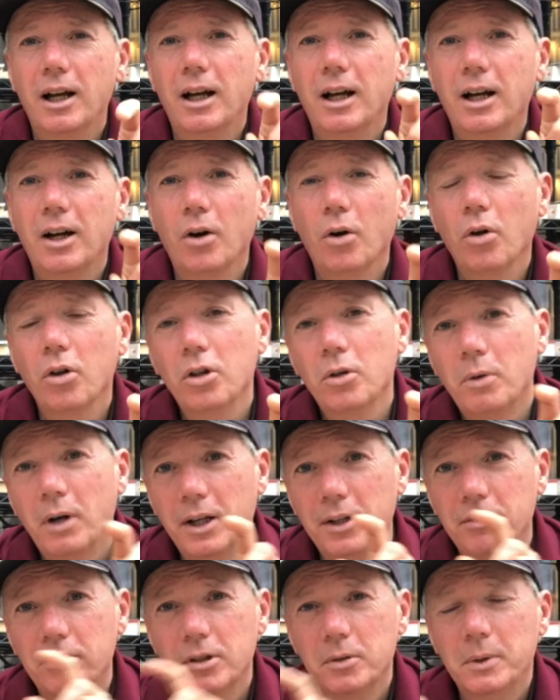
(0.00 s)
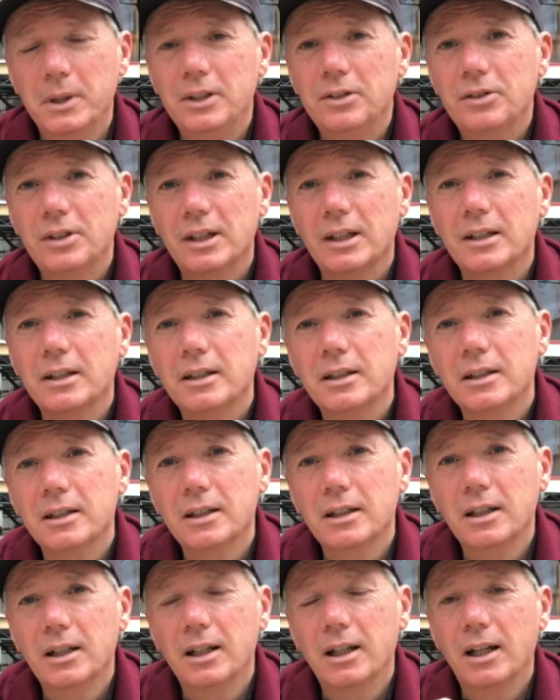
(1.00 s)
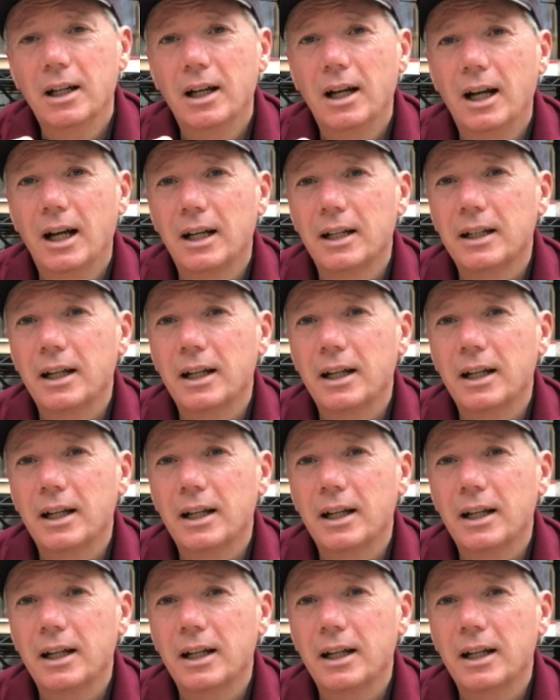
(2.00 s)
all the way through winter, and